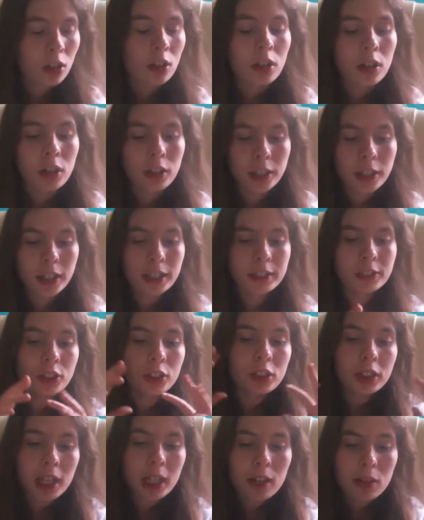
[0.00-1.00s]
Okay,
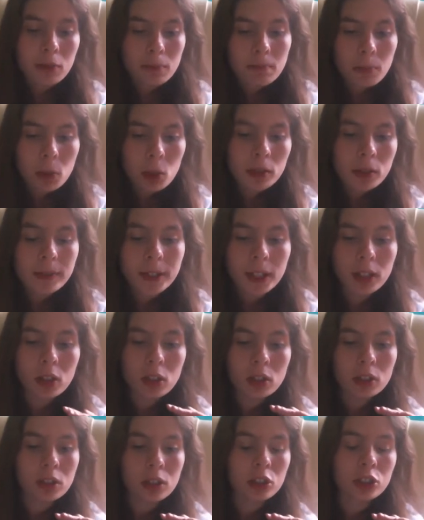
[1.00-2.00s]
so now moving
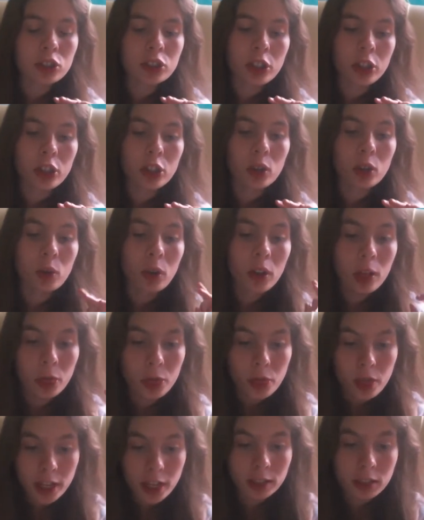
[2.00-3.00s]
on to
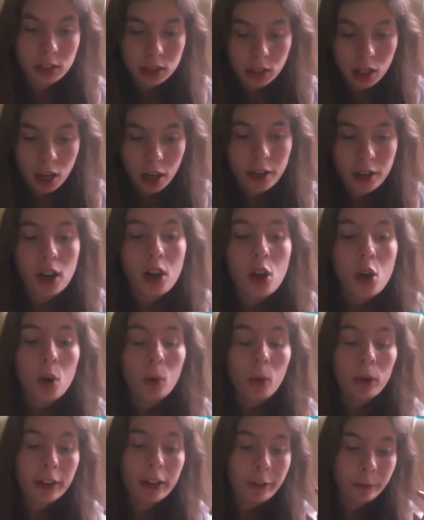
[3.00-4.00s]
this slide,
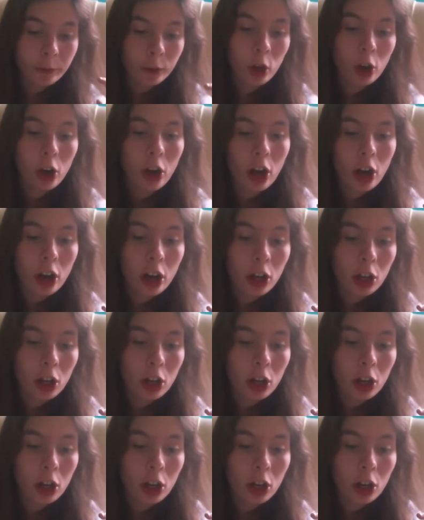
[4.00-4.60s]
we have got